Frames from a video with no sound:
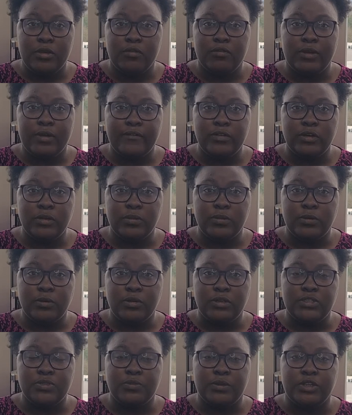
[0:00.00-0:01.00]

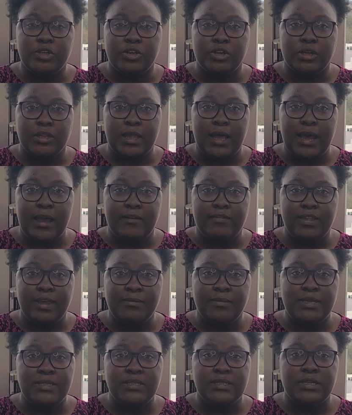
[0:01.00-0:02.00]
Revocable is when you're alive.
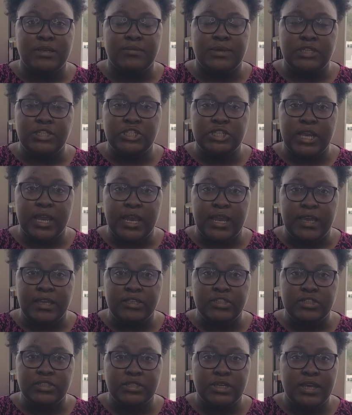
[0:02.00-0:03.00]
That means it can be
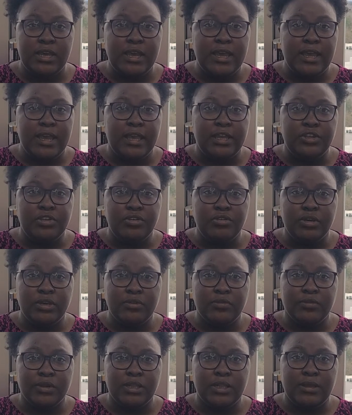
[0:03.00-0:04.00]
changed, and you
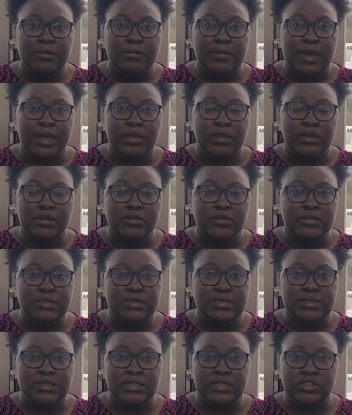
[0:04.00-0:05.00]
can really make those
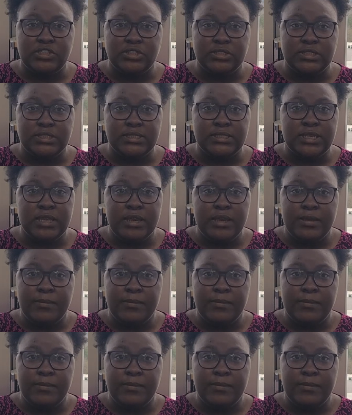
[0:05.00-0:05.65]
decisions.